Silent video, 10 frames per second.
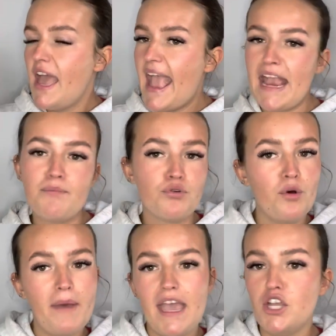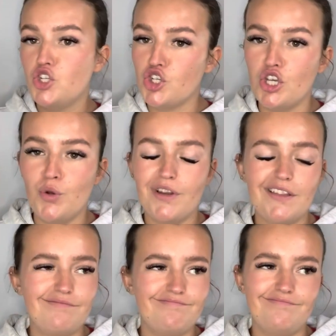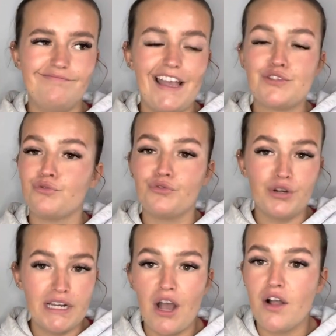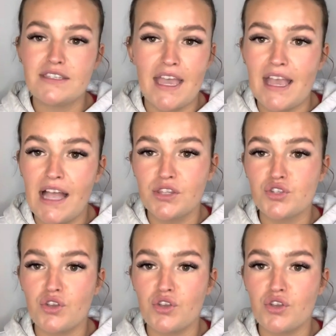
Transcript: April, May, June, it's really hard to get your hands